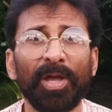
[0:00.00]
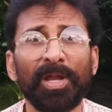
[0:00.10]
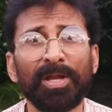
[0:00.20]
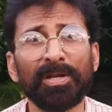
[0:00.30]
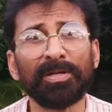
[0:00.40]

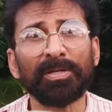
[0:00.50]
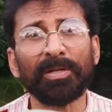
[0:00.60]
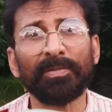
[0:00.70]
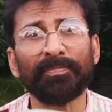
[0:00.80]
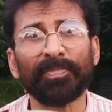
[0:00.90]
and
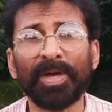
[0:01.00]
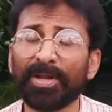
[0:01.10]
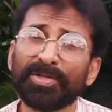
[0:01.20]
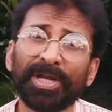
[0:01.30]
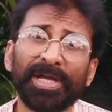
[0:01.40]

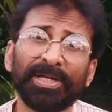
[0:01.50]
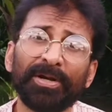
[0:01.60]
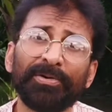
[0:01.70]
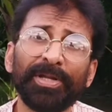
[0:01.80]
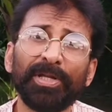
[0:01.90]
another
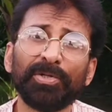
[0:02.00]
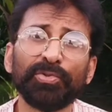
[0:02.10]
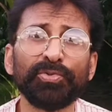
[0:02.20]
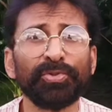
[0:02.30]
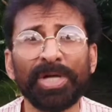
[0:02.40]
category
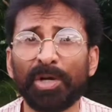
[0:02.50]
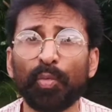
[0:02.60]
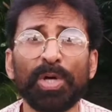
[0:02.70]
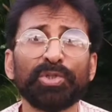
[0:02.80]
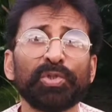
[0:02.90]
who do not
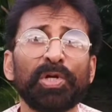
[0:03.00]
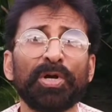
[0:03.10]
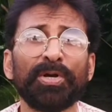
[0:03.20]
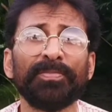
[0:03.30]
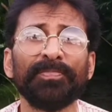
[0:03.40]
want to
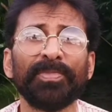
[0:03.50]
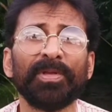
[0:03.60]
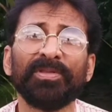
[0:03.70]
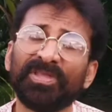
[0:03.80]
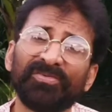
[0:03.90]
learn
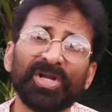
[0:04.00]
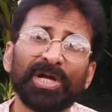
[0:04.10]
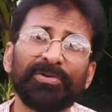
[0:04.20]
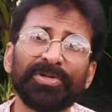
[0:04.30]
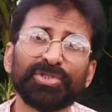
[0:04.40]

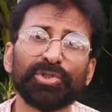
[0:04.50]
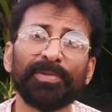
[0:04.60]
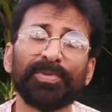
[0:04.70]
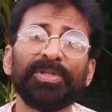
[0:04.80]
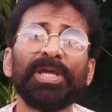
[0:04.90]
Devanagari script.